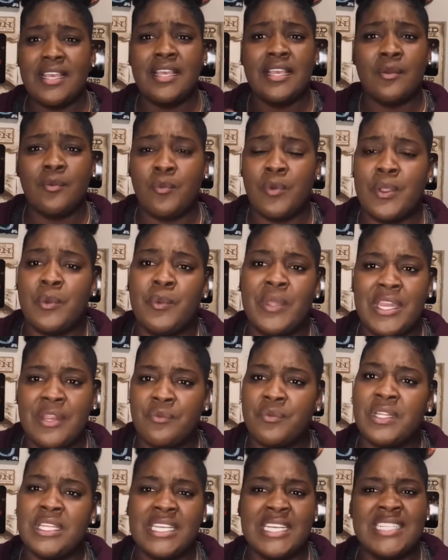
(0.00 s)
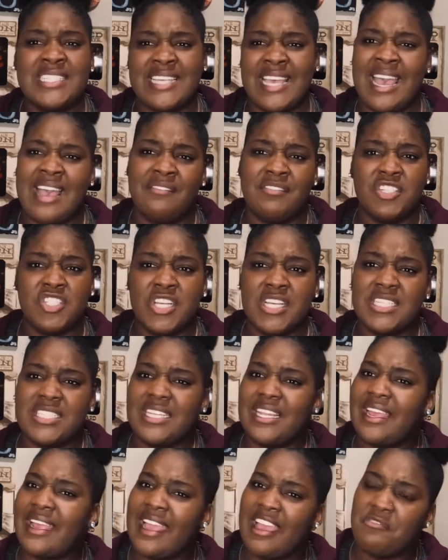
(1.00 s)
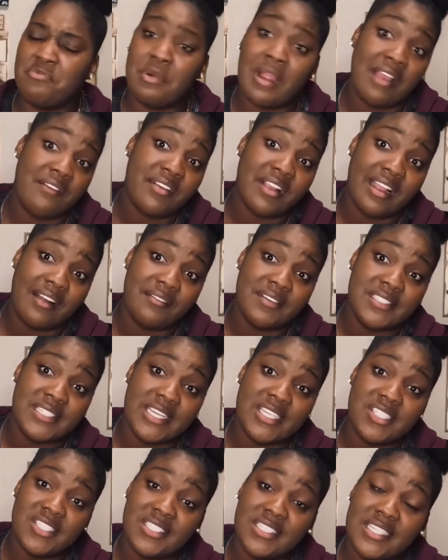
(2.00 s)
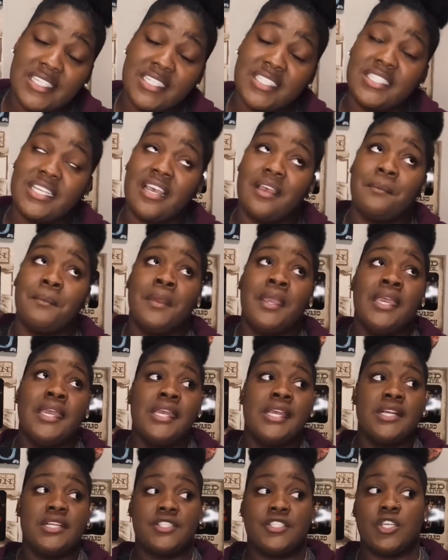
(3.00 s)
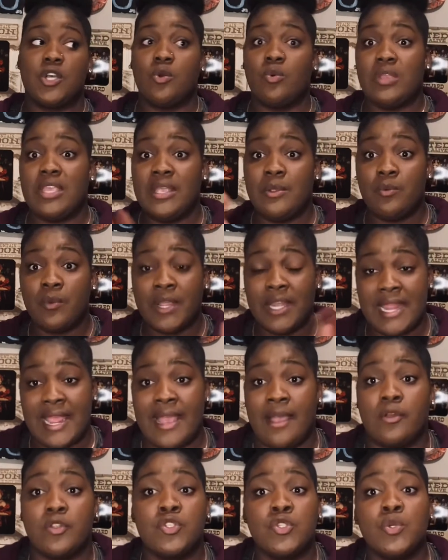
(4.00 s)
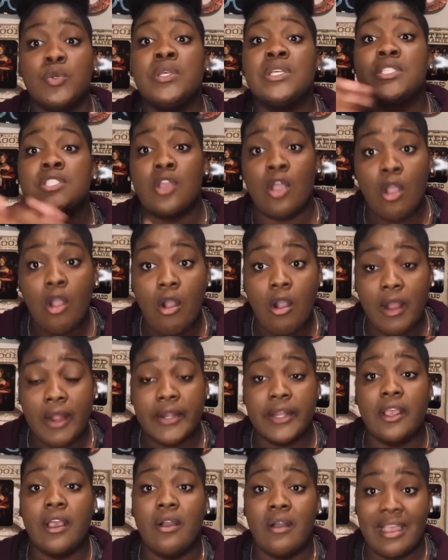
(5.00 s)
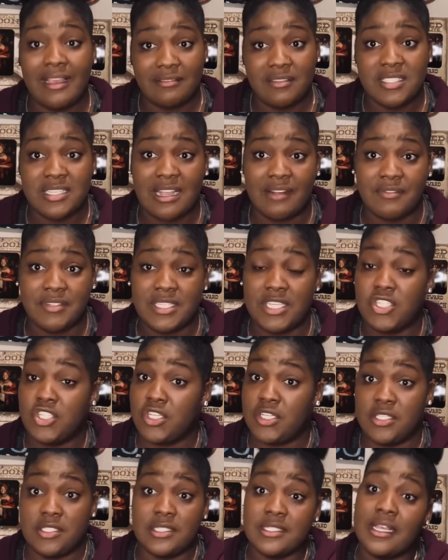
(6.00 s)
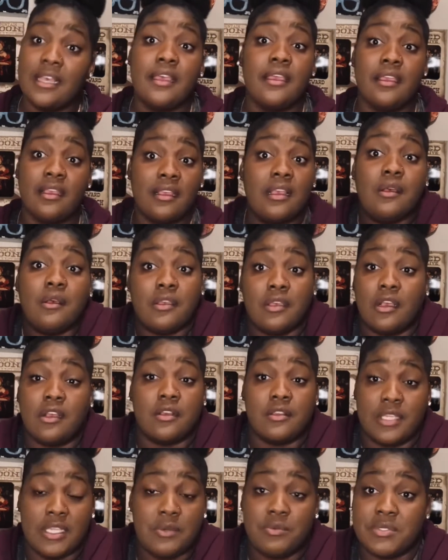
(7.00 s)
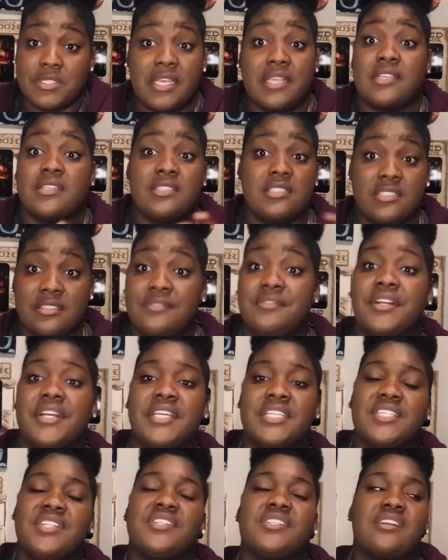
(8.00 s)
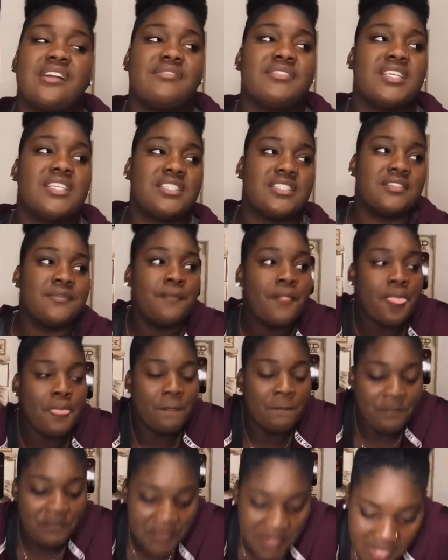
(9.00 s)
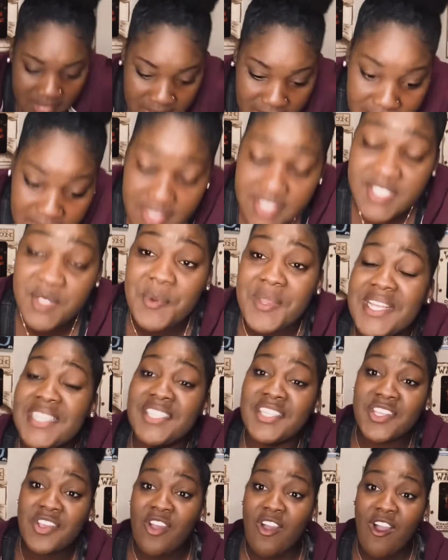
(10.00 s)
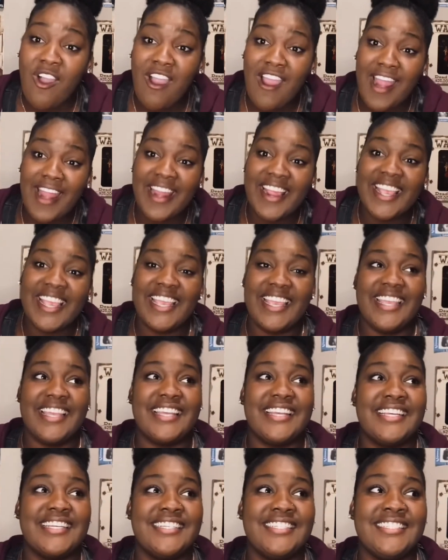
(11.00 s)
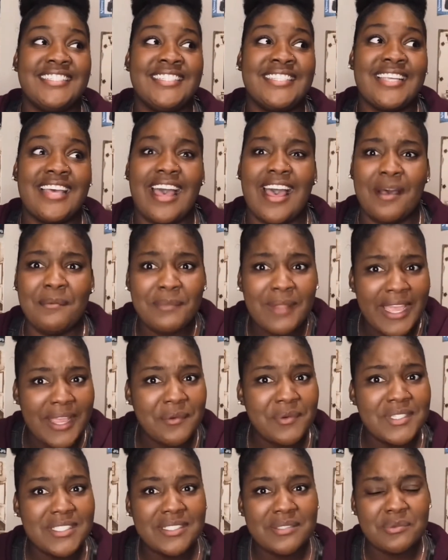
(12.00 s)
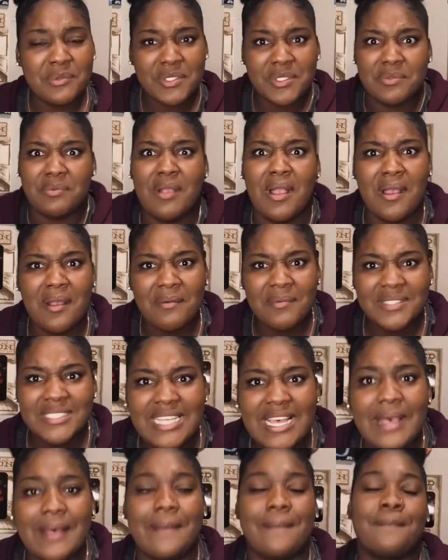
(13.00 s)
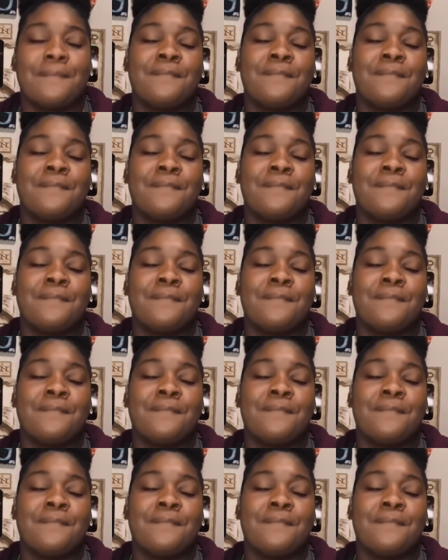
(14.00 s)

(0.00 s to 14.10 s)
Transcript: we didn't really get to have a chance to, like, have private conversations at that time. So we went out to his car to go have this conversation, because he was like, this is a very serious conversation. So we get to the car, and I'm like, what's wrong? What's up?